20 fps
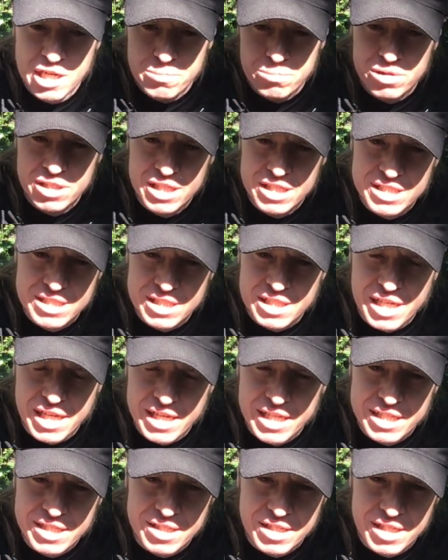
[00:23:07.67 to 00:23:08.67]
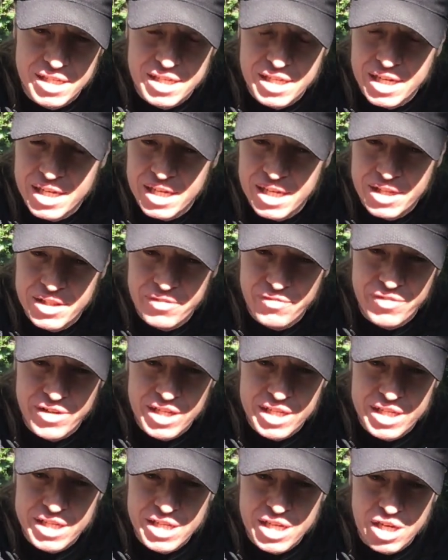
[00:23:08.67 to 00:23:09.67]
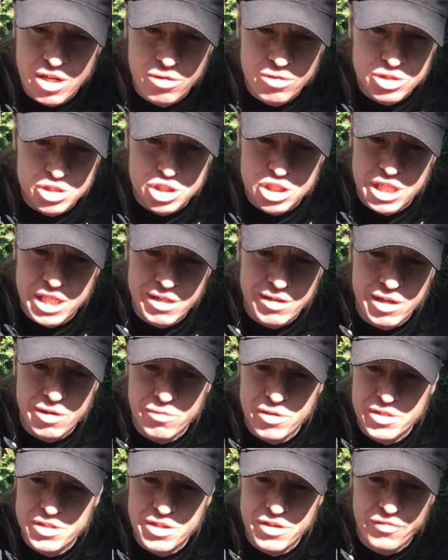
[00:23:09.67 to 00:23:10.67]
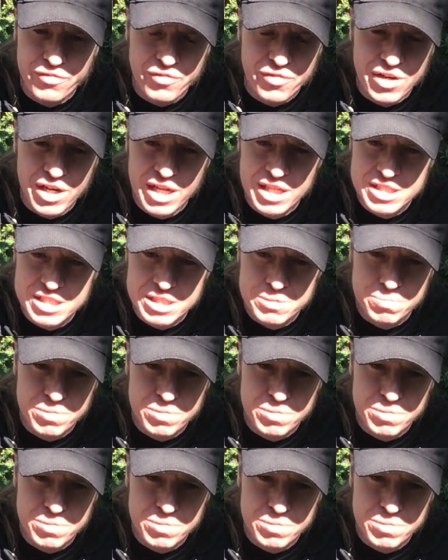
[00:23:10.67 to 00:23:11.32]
Please like the video and share it with your friends.